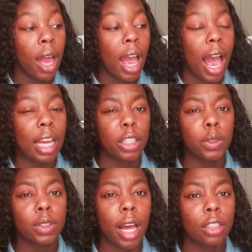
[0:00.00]
I
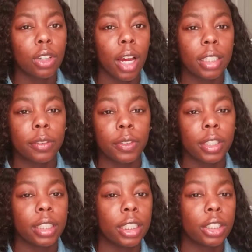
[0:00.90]
tried different
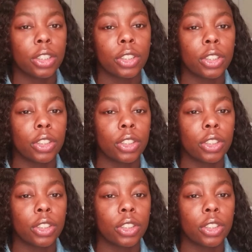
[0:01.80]
conditioners to